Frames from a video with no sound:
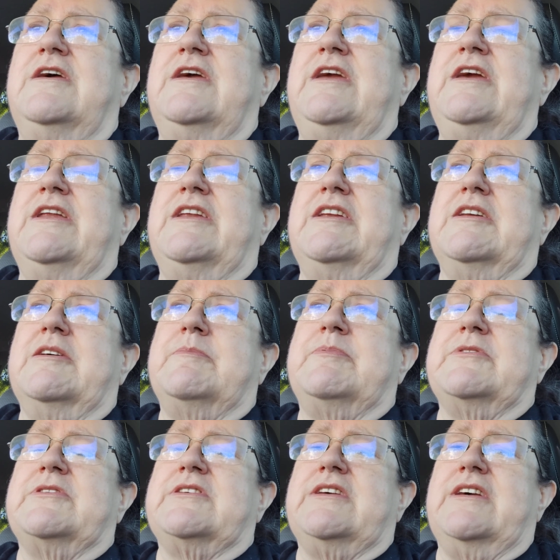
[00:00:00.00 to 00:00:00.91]
Heated
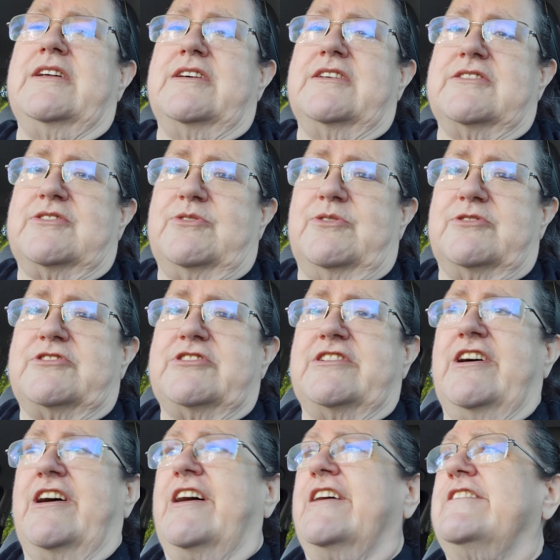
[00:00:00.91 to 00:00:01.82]
up a skillet
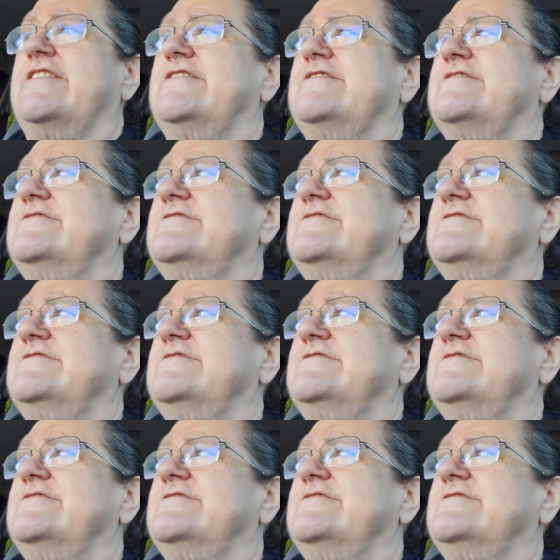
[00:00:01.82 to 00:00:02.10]
scorching hot.